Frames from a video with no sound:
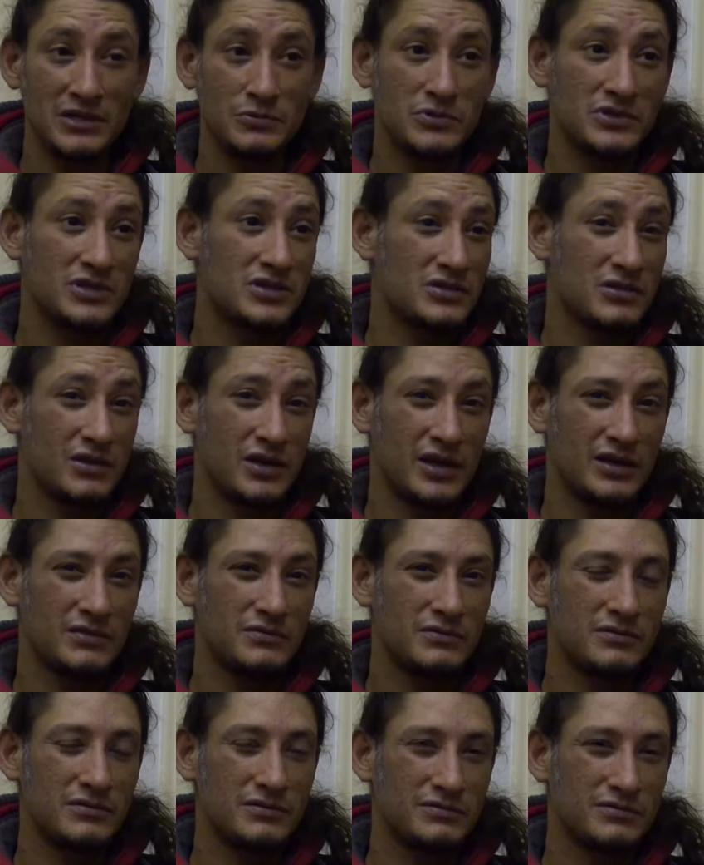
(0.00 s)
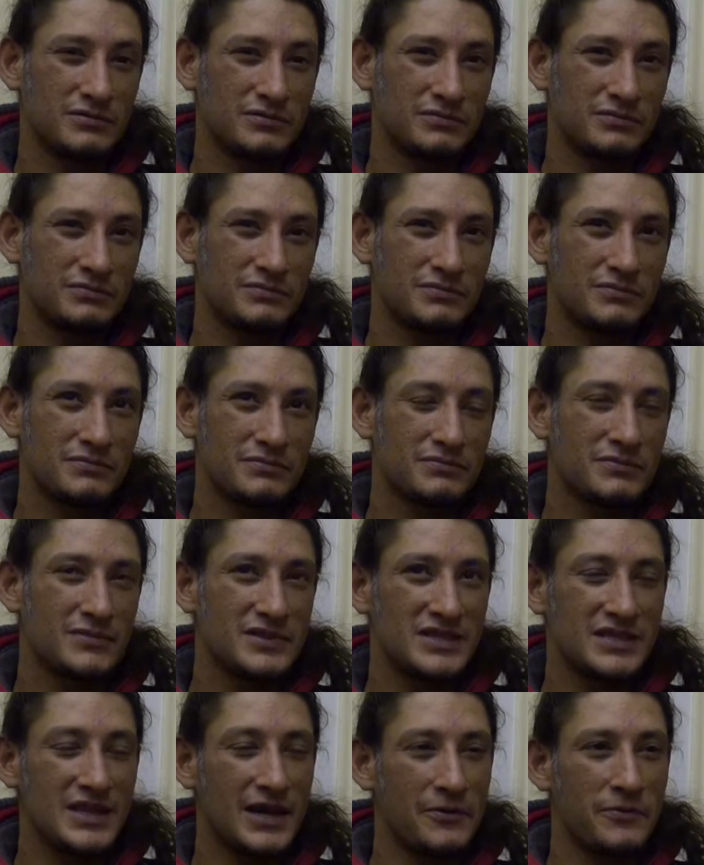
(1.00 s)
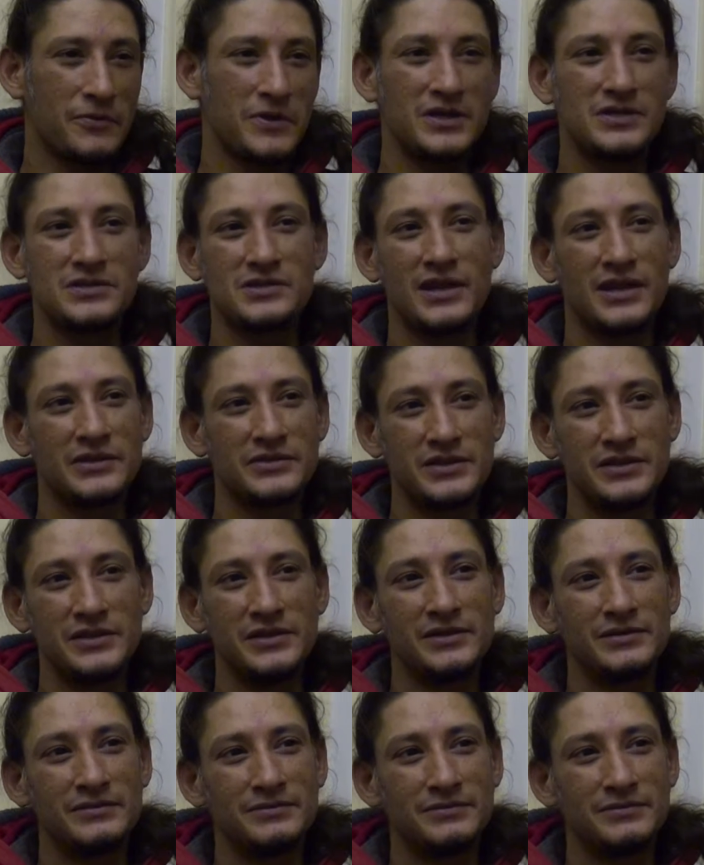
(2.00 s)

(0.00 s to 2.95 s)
which is like southeast London.